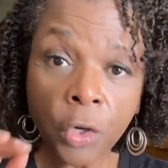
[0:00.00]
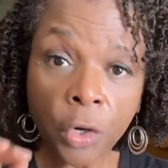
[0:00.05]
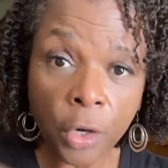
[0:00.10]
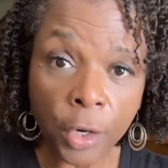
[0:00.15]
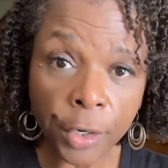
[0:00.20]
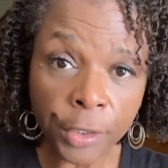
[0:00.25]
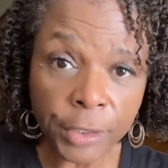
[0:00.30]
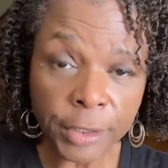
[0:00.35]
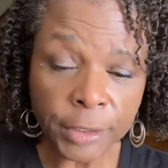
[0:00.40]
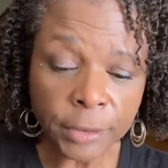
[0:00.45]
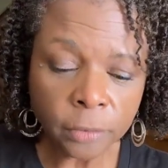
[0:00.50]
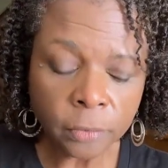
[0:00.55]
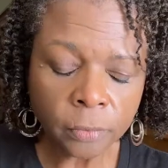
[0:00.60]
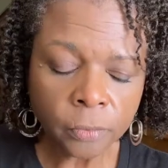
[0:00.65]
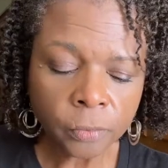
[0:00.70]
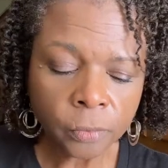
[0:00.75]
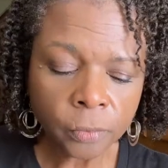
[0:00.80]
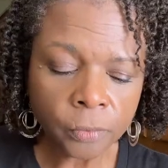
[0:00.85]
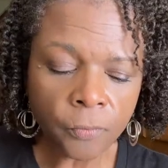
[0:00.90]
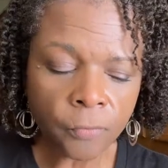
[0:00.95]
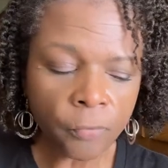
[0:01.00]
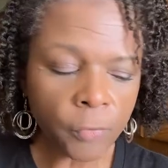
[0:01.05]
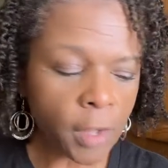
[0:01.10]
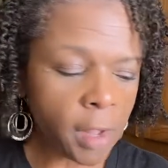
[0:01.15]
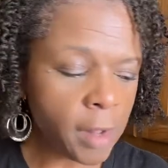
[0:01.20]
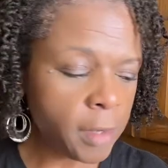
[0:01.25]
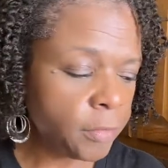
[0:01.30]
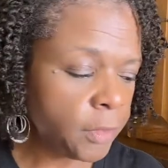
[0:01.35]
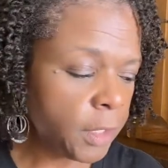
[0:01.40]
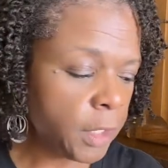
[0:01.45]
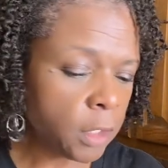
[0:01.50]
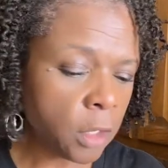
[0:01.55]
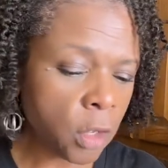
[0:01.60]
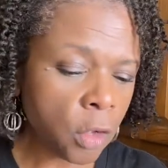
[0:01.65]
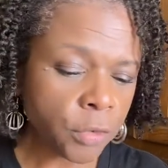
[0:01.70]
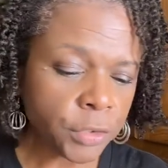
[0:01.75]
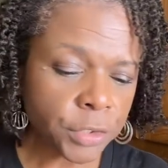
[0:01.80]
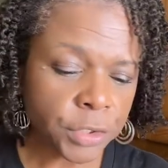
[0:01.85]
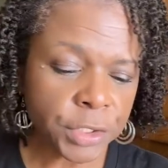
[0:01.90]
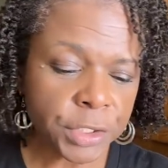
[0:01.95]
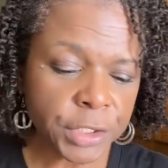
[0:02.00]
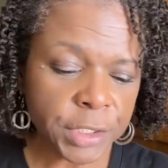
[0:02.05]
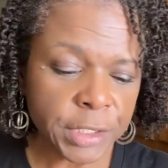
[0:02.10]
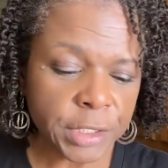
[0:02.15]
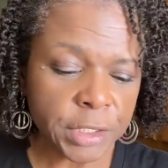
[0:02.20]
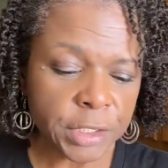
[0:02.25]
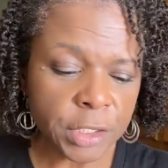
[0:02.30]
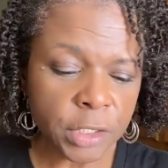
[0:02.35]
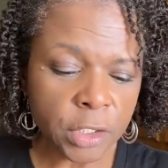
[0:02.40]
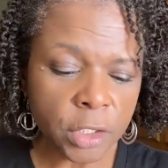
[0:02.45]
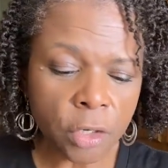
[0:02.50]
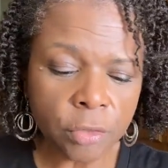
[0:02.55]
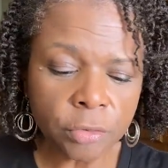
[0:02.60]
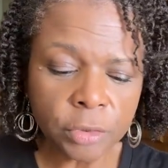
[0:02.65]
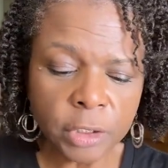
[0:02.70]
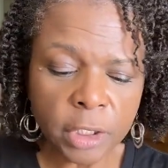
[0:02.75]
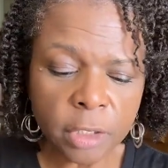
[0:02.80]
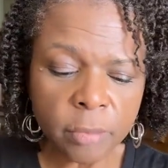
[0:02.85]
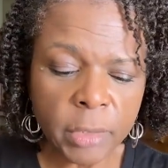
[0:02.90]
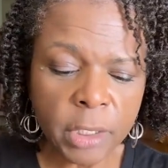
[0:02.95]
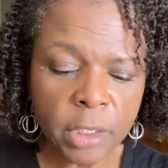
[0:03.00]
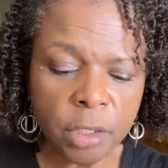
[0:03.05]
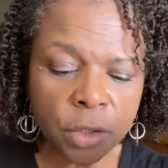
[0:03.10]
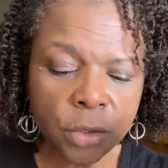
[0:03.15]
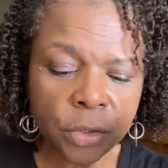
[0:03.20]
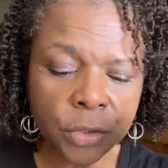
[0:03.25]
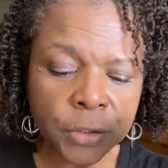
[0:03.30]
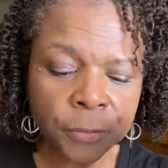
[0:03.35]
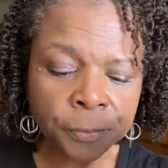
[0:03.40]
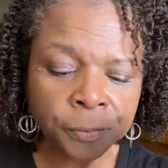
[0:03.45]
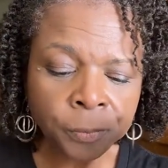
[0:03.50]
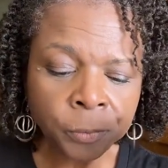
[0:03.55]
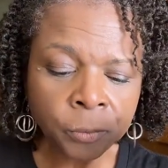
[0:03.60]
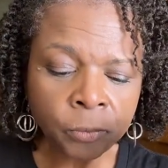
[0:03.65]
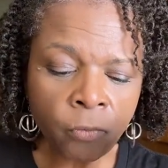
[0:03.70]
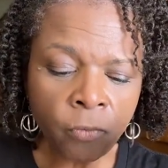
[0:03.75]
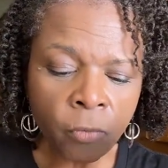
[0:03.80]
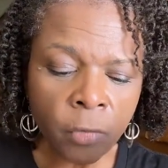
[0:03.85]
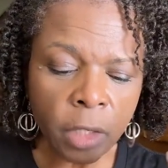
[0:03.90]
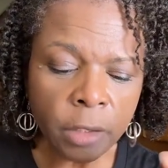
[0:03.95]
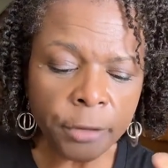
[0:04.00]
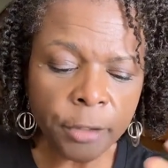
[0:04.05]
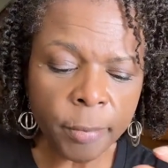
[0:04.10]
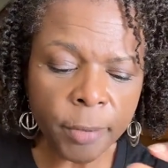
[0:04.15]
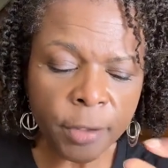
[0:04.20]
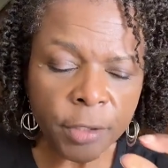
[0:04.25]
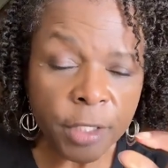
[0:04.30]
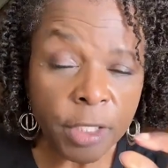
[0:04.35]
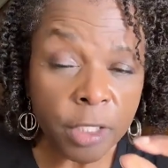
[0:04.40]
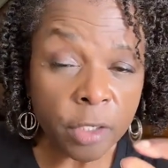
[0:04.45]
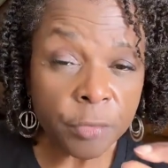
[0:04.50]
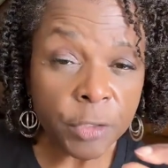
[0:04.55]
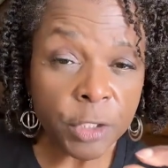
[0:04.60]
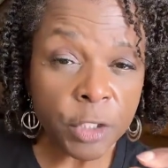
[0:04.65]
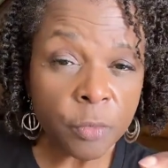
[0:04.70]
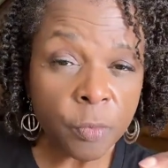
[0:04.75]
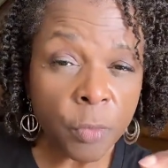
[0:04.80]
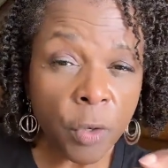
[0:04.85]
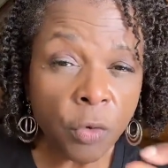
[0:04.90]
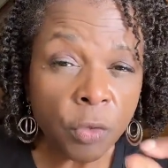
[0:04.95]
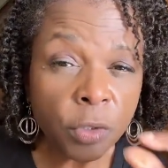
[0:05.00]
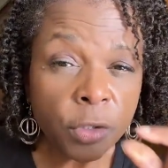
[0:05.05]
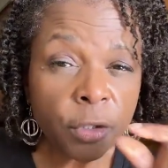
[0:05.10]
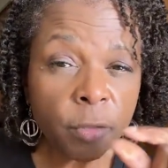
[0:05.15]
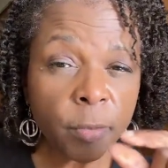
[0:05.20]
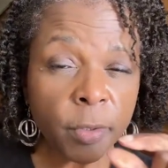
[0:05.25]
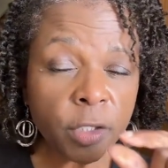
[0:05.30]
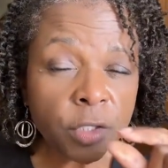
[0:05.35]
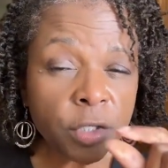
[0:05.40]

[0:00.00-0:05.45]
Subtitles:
garlic, and then a host of seasoning. Coconut aminos, a little bit of hickory smoke, a little